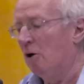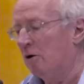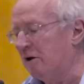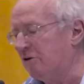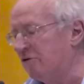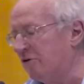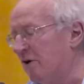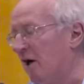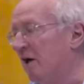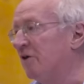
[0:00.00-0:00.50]

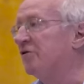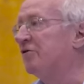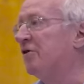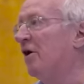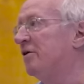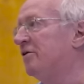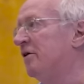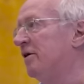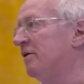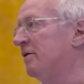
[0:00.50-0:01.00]
colleagues and I
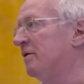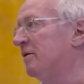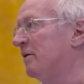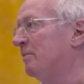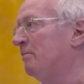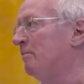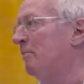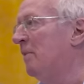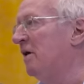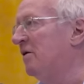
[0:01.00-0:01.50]
started
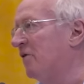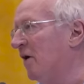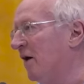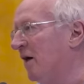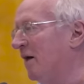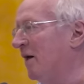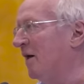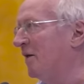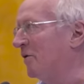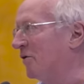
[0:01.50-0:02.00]

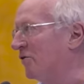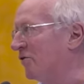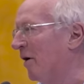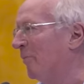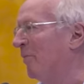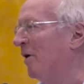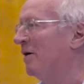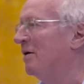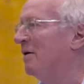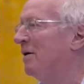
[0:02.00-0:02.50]
midday in the
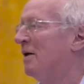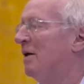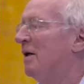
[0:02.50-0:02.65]
summer